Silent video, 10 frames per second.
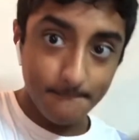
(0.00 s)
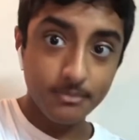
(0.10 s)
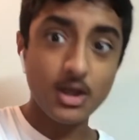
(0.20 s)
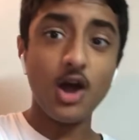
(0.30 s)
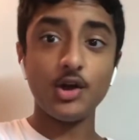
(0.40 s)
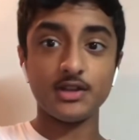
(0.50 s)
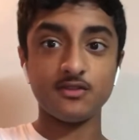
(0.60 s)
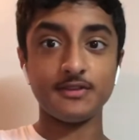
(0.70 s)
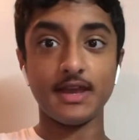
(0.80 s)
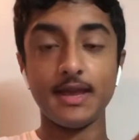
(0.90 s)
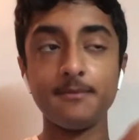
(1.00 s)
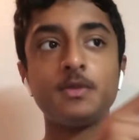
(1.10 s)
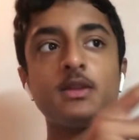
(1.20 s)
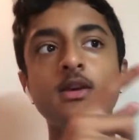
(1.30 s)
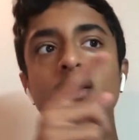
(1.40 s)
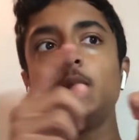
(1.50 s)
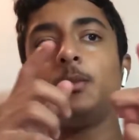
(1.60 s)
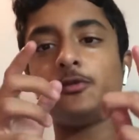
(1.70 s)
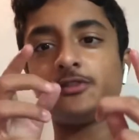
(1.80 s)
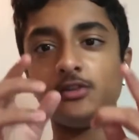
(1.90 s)
Cardiff game,
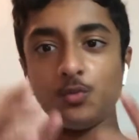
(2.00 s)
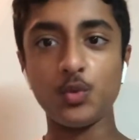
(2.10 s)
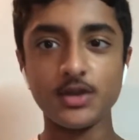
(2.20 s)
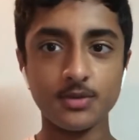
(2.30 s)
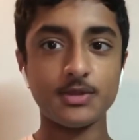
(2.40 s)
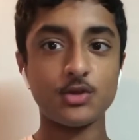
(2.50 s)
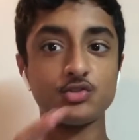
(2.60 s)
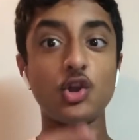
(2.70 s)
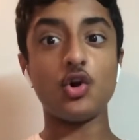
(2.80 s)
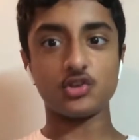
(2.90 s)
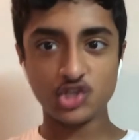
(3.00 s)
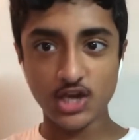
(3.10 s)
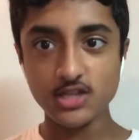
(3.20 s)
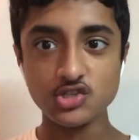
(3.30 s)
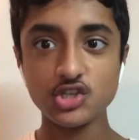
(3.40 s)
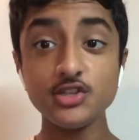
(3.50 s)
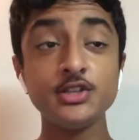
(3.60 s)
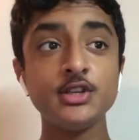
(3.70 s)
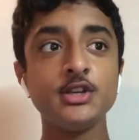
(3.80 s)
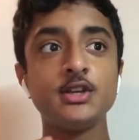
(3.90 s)
but obviously Wickham there was a lot of changes.
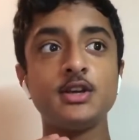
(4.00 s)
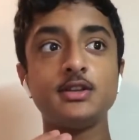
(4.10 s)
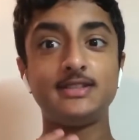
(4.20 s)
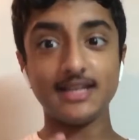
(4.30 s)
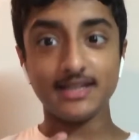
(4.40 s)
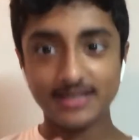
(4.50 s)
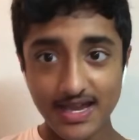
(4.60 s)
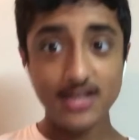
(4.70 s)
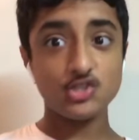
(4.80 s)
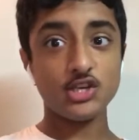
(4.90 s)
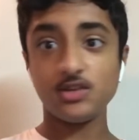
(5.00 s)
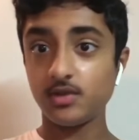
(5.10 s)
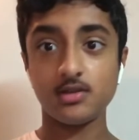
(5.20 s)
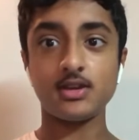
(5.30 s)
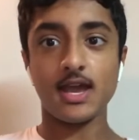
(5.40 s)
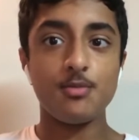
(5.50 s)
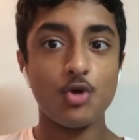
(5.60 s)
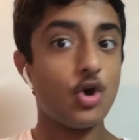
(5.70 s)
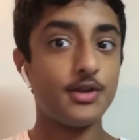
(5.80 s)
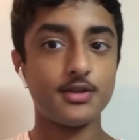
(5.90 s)
Dylan Kadji came
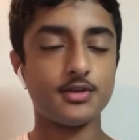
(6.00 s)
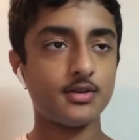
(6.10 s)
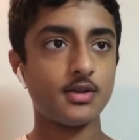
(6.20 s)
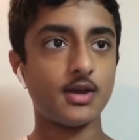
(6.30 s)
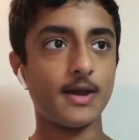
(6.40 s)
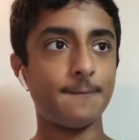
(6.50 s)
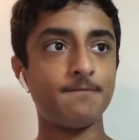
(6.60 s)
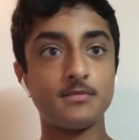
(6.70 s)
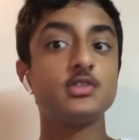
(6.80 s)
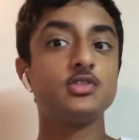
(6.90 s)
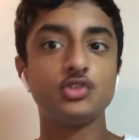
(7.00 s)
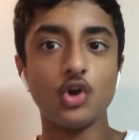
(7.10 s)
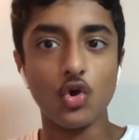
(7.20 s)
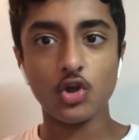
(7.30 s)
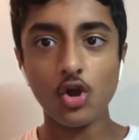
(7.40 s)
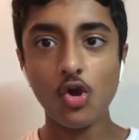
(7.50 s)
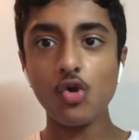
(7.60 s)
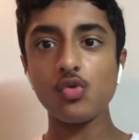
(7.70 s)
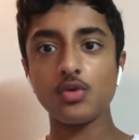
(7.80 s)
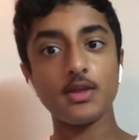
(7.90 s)
on and got a
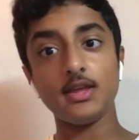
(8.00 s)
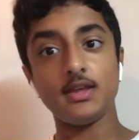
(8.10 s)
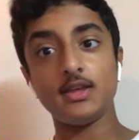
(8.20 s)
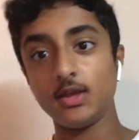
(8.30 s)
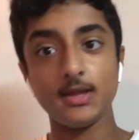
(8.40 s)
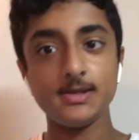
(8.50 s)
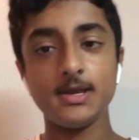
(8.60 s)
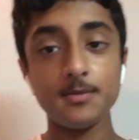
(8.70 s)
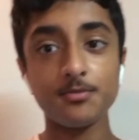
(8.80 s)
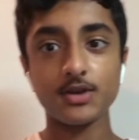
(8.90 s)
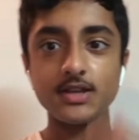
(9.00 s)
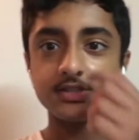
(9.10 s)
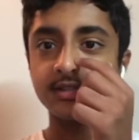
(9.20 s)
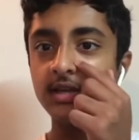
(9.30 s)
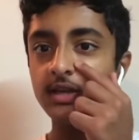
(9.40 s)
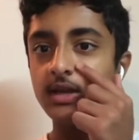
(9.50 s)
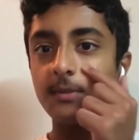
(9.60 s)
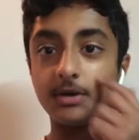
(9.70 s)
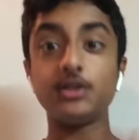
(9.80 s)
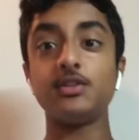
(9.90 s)
goal. He impressed,
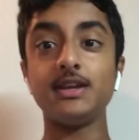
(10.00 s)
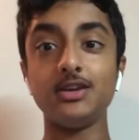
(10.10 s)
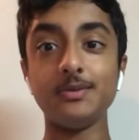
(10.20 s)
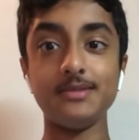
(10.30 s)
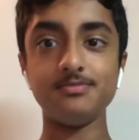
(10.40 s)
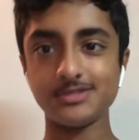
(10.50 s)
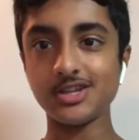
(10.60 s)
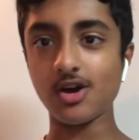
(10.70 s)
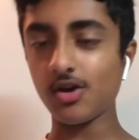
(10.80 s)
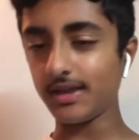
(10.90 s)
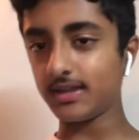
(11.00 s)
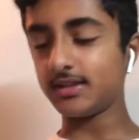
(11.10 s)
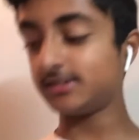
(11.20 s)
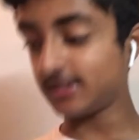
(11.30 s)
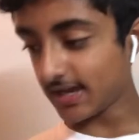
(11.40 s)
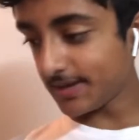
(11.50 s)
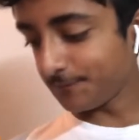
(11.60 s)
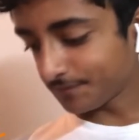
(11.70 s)
but I don't think he'll be starting in this game.